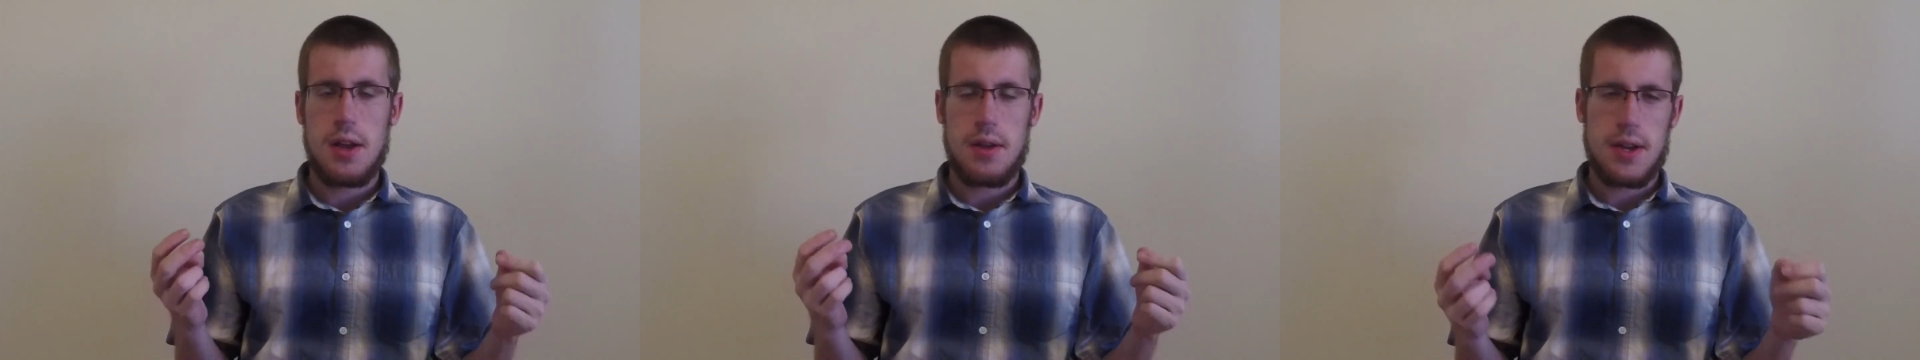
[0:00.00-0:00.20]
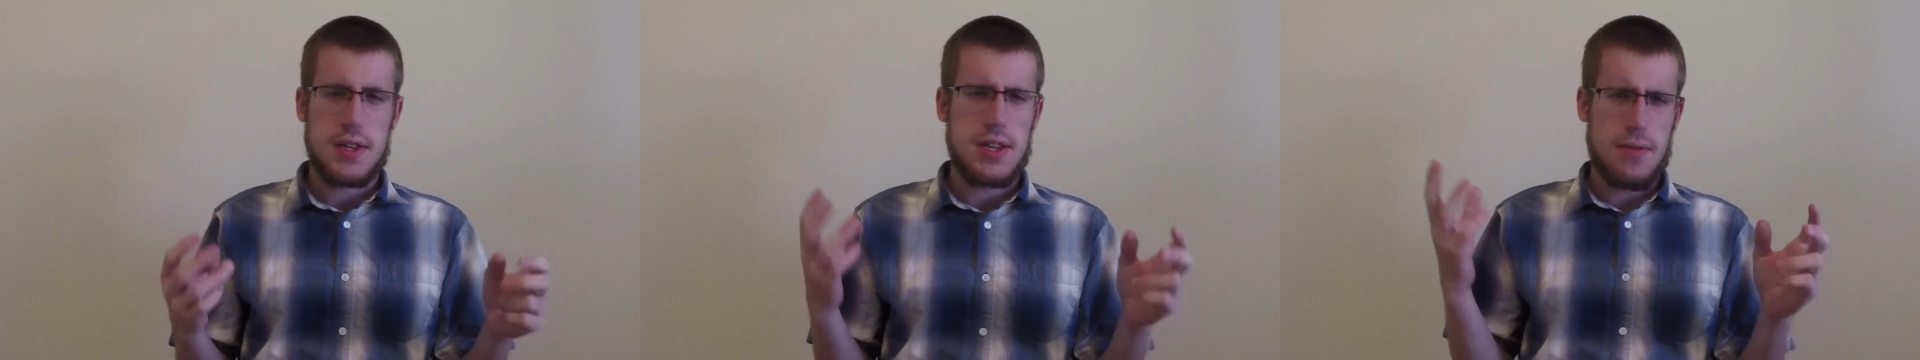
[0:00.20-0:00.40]

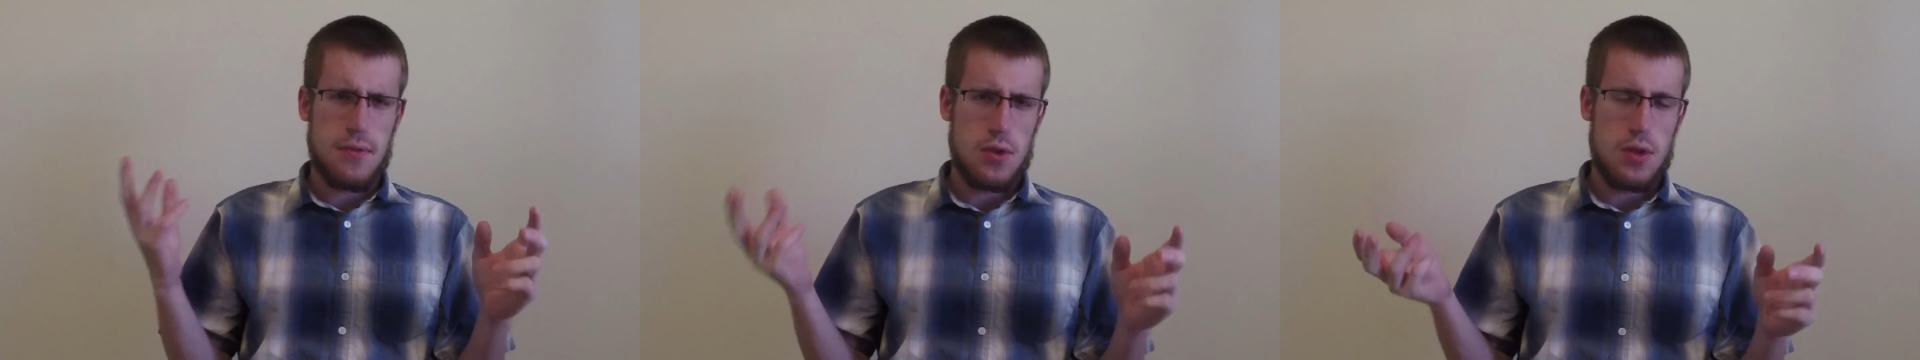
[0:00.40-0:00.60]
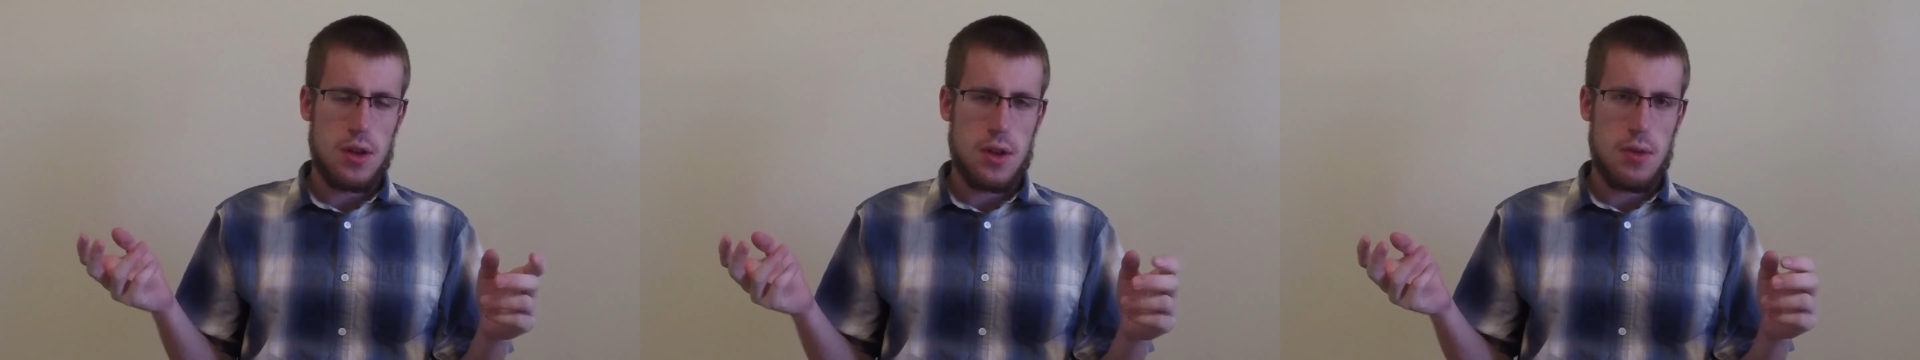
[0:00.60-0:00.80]
except
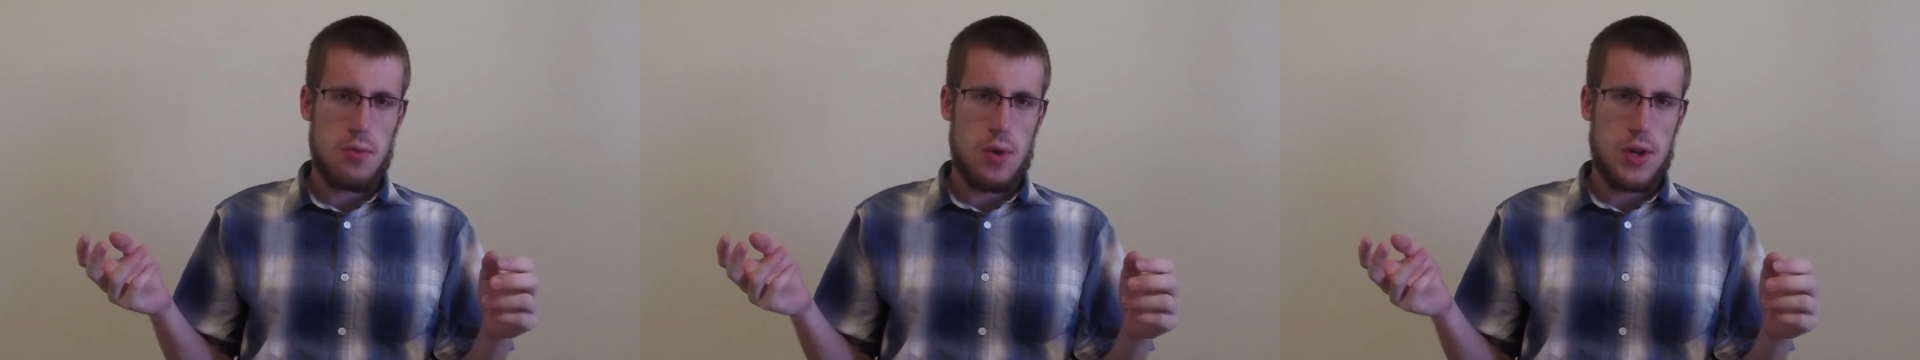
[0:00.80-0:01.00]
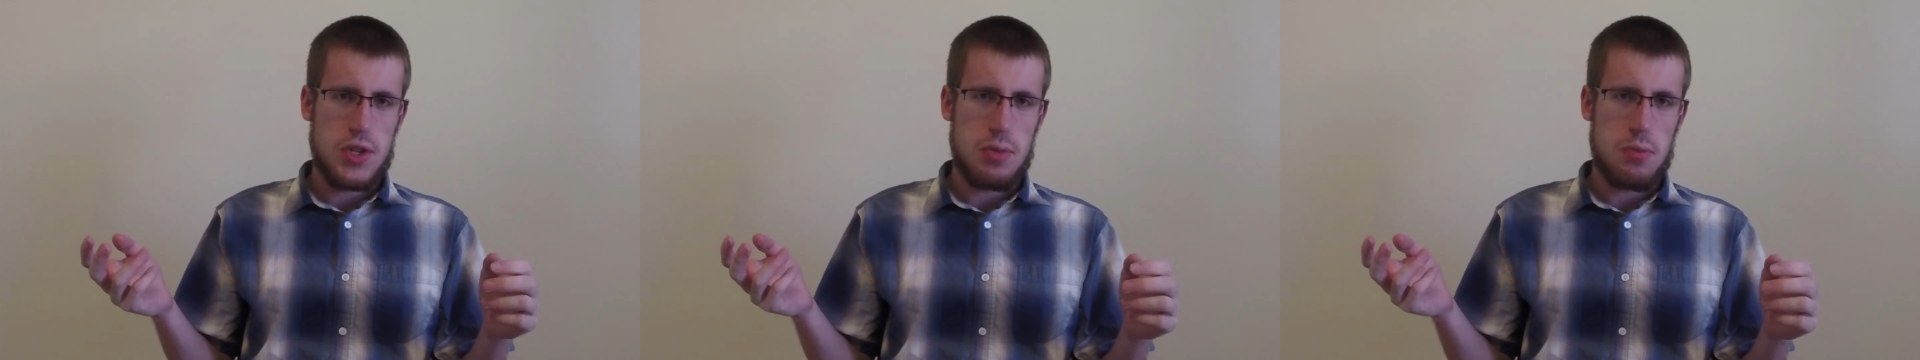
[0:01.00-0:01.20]
for the
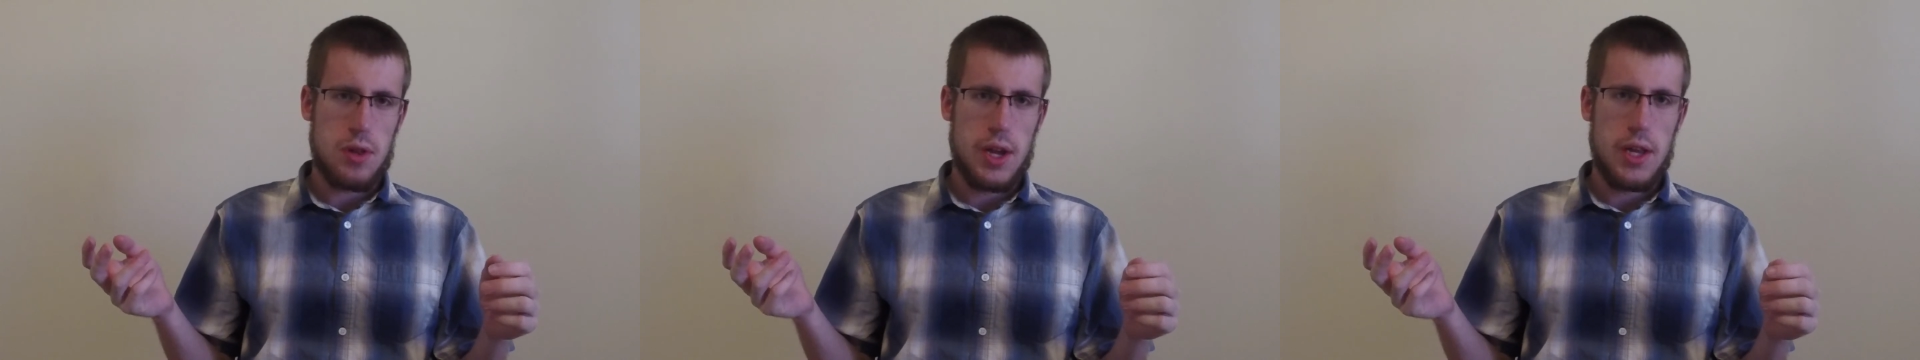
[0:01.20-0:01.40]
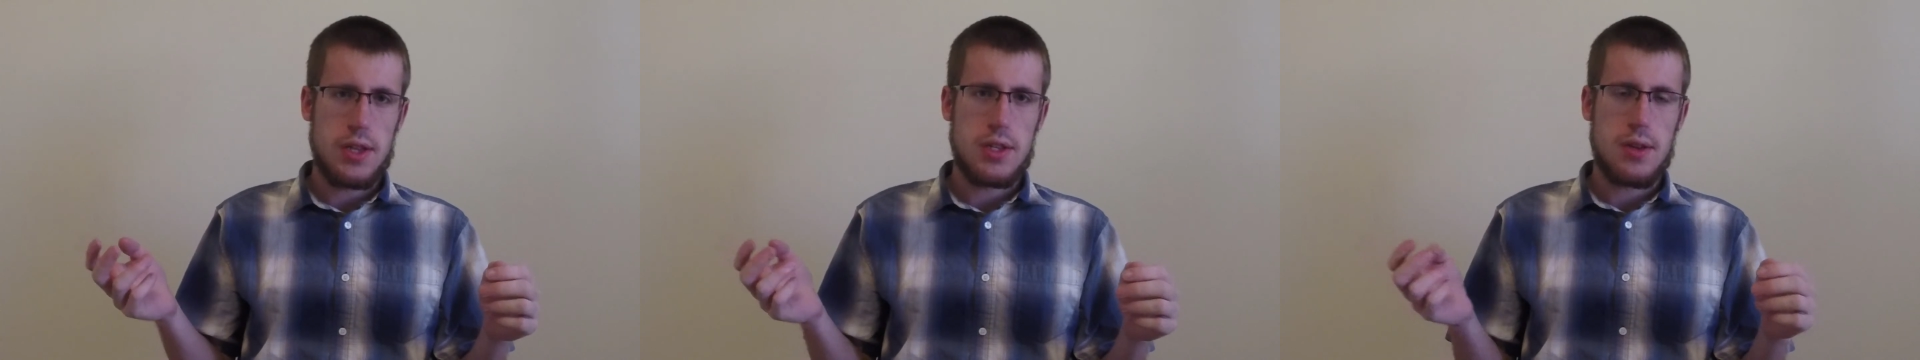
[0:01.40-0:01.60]
Razer
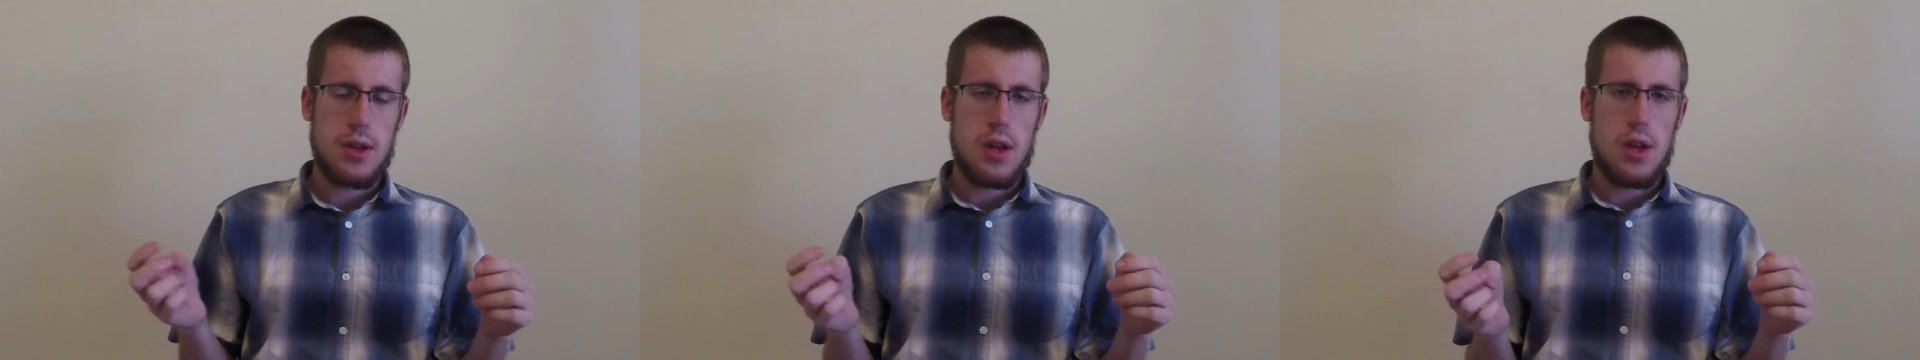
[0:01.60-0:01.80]
Blades,